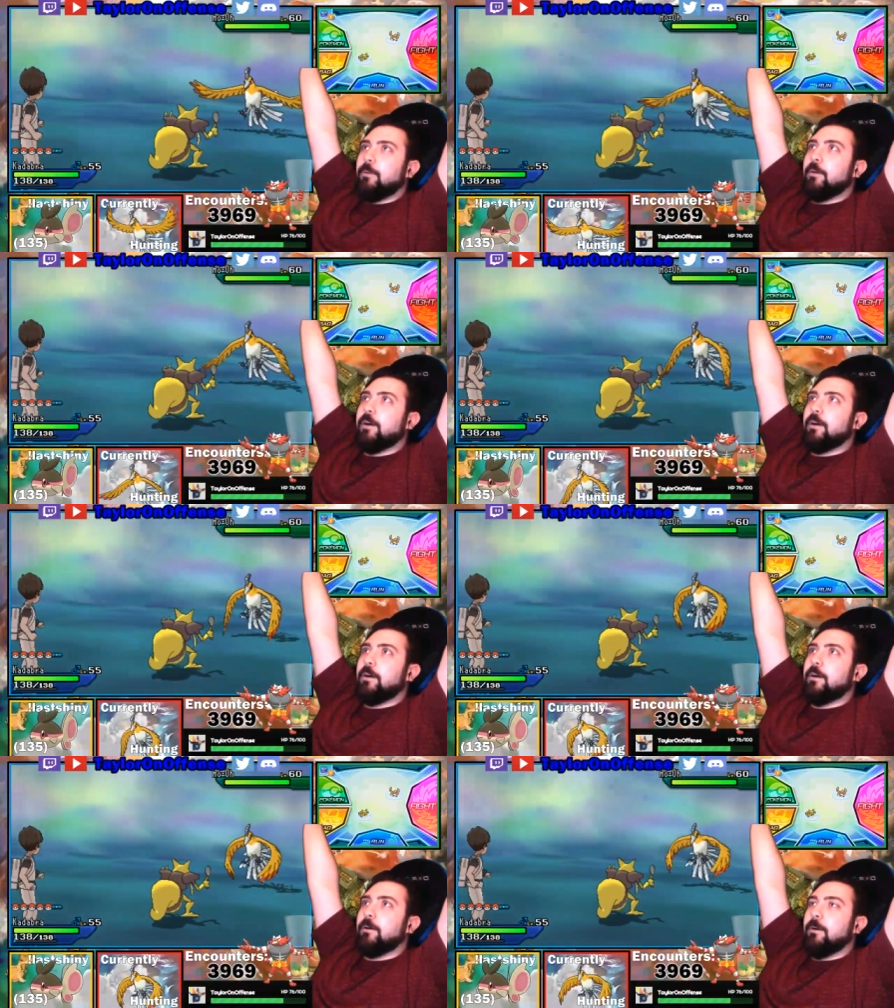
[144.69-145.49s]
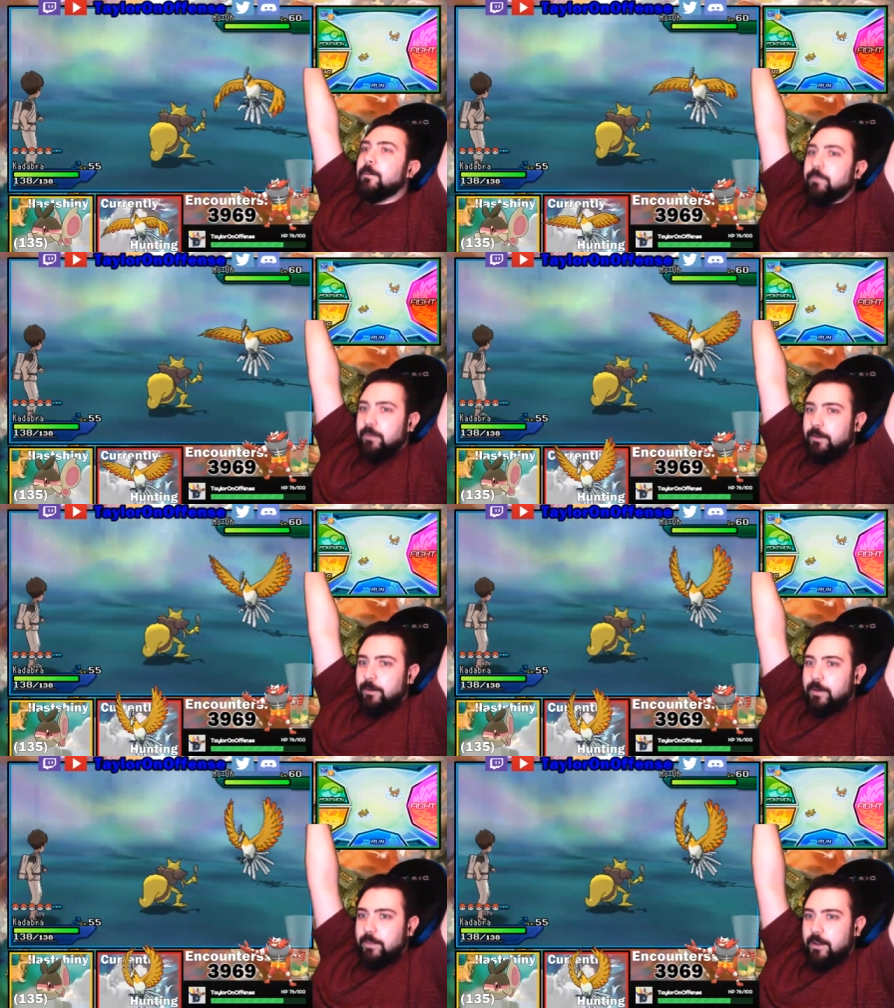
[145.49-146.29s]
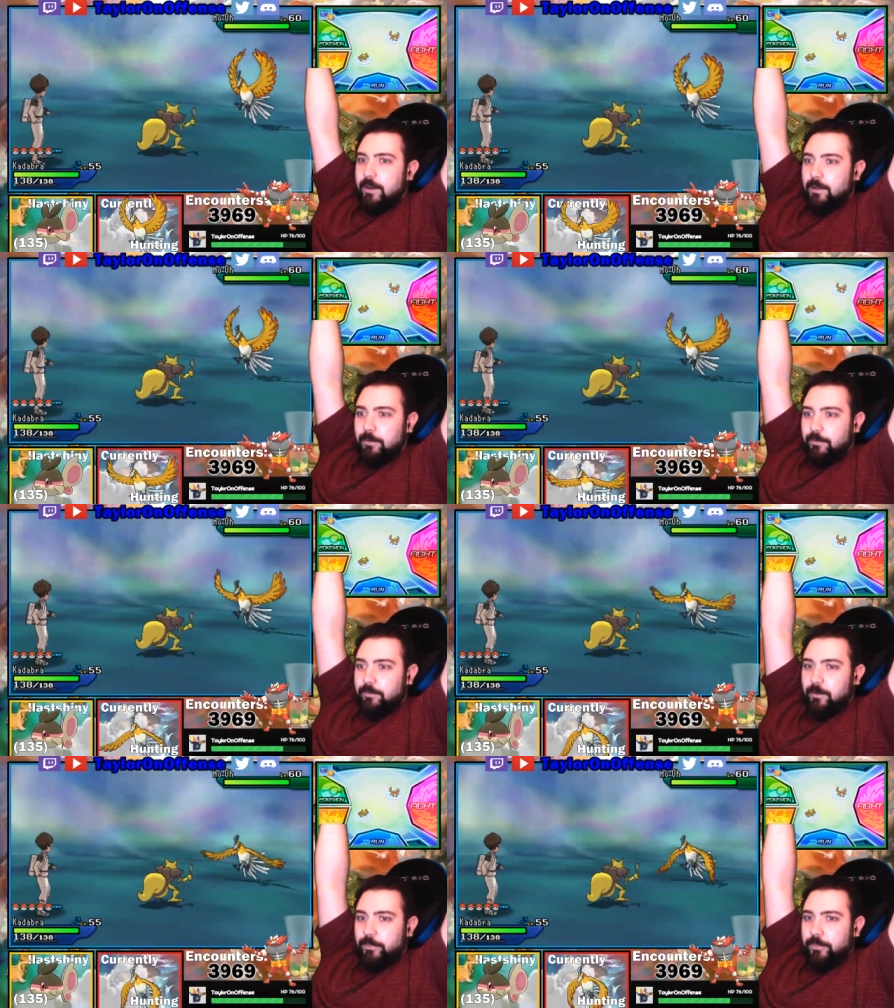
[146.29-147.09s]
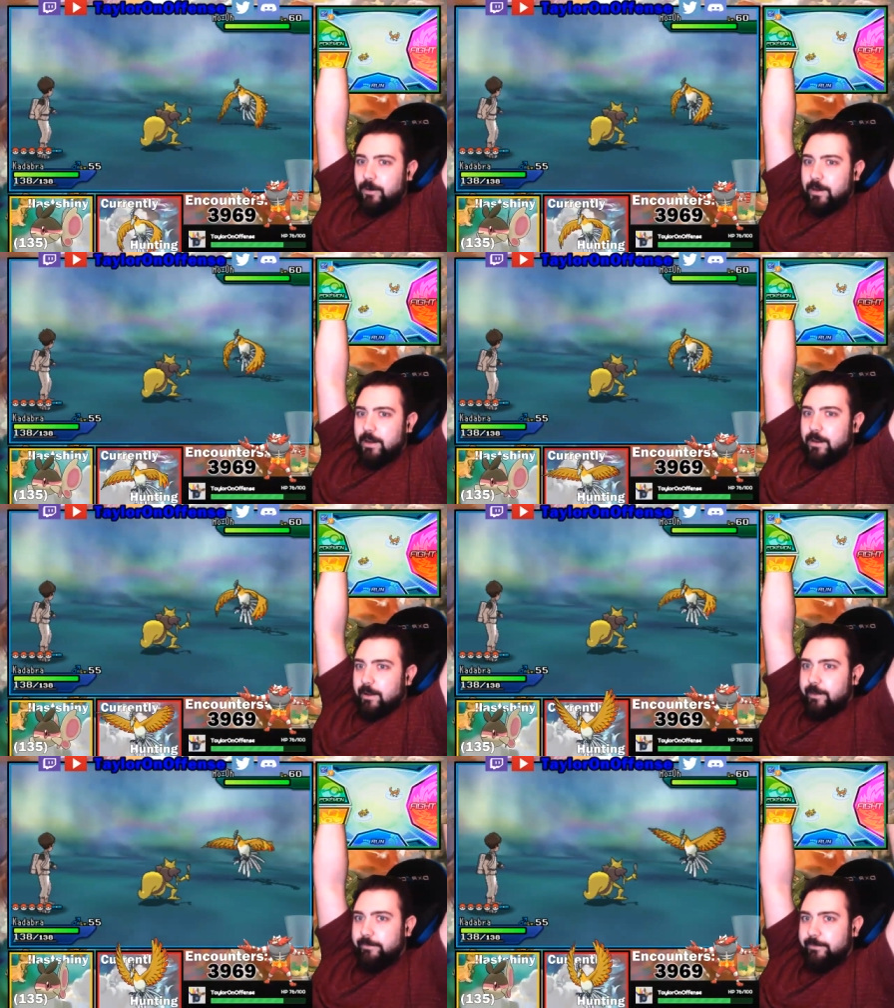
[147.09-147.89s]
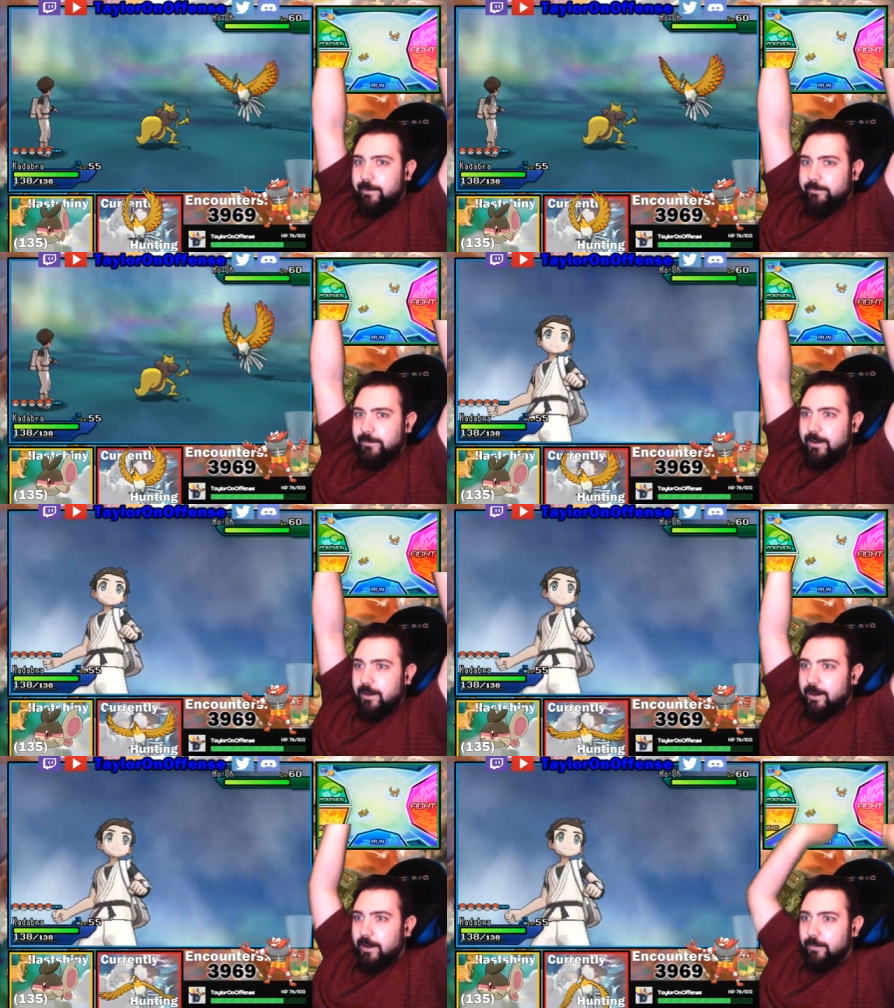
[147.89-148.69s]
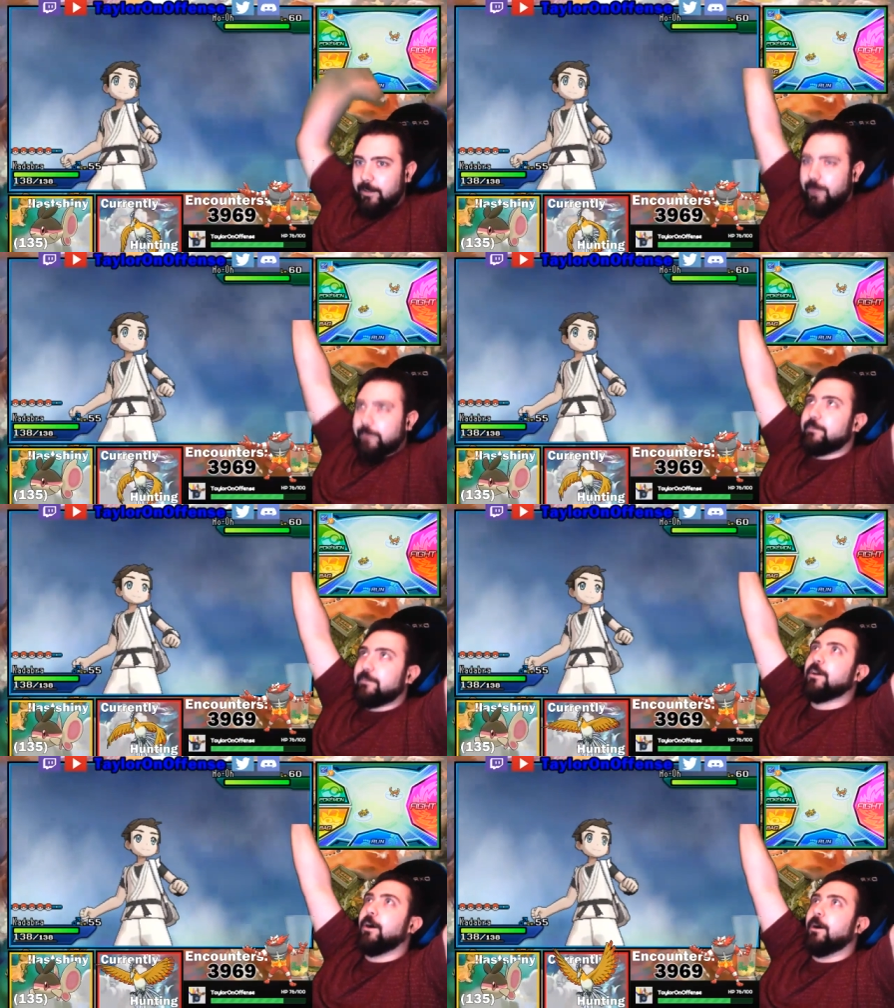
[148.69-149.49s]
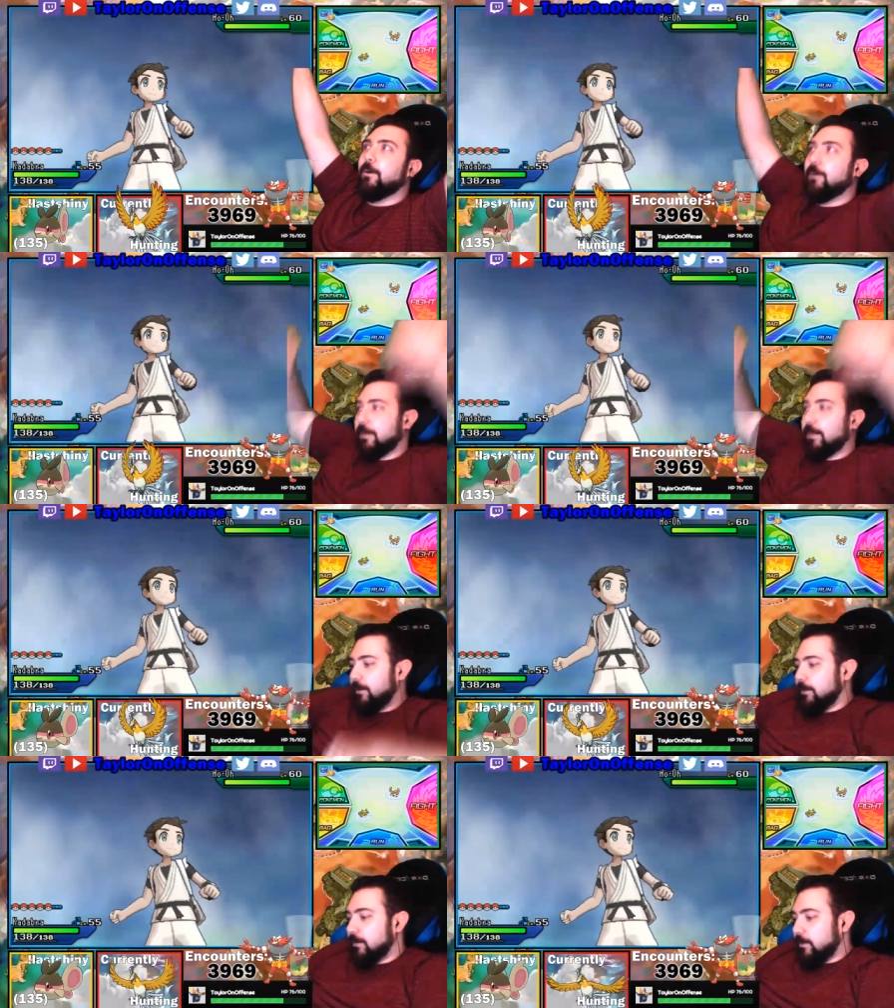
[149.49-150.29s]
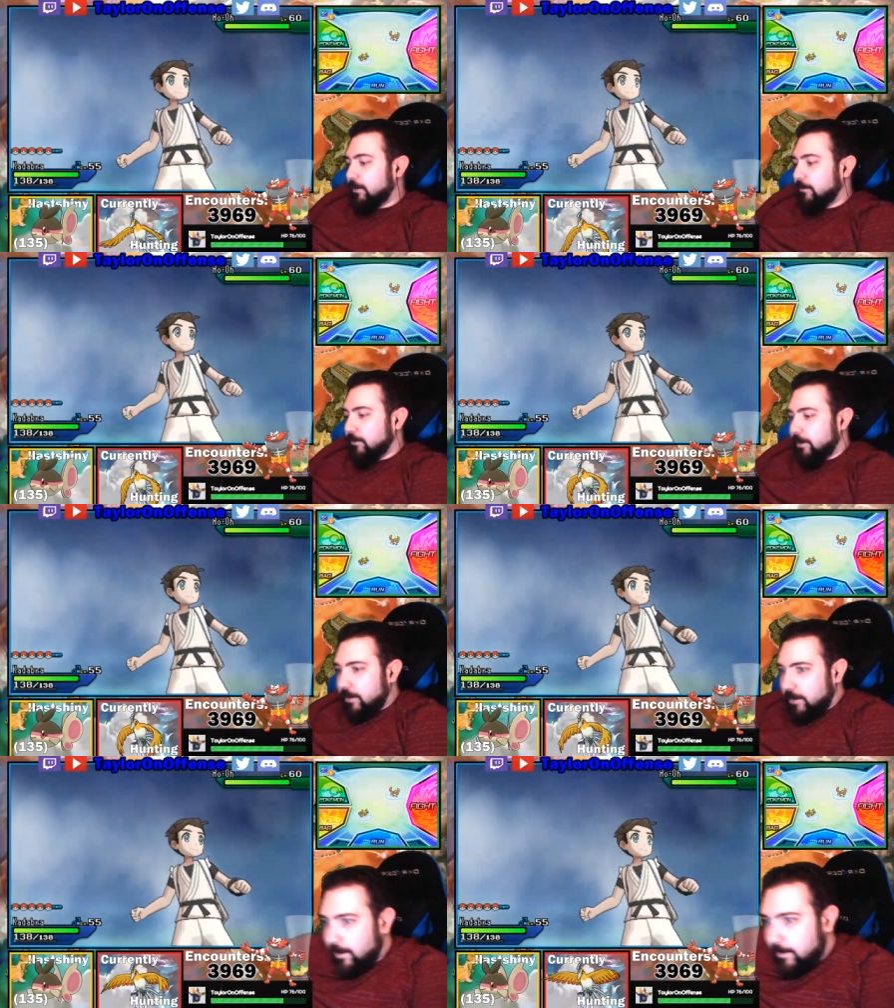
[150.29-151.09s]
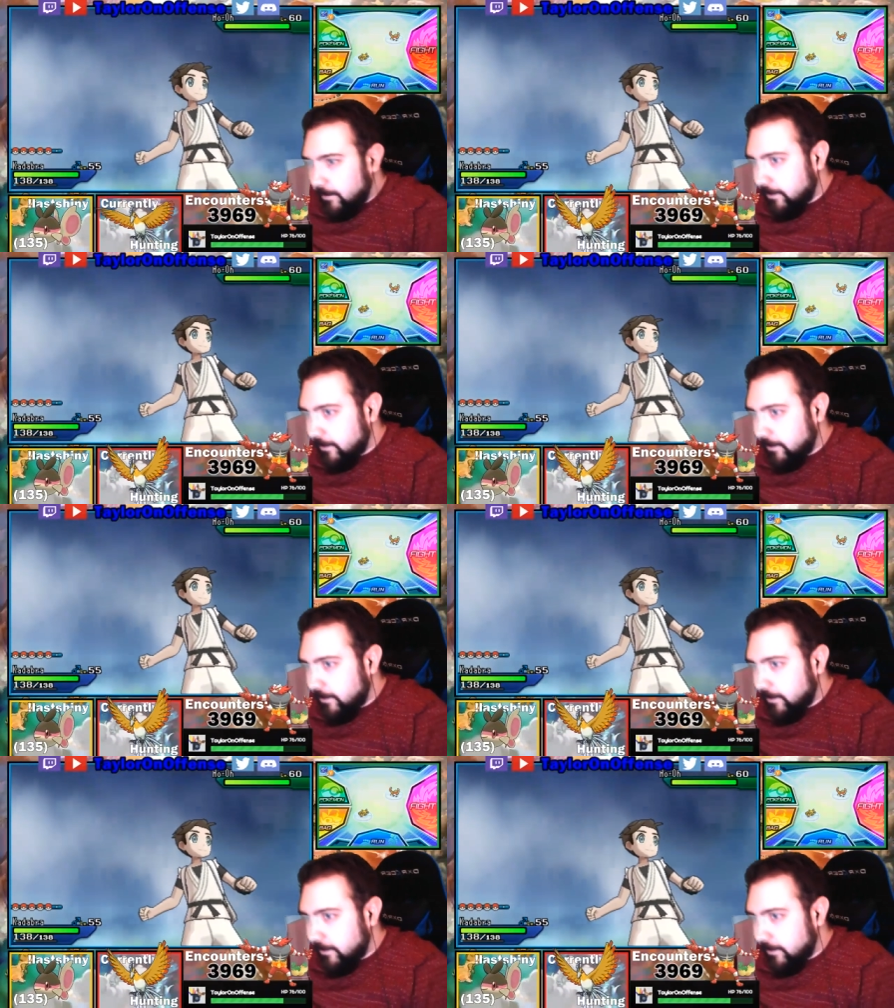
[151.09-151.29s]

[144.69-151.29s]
Whoa! Look at that number, too! 3969! Let's go! Alright.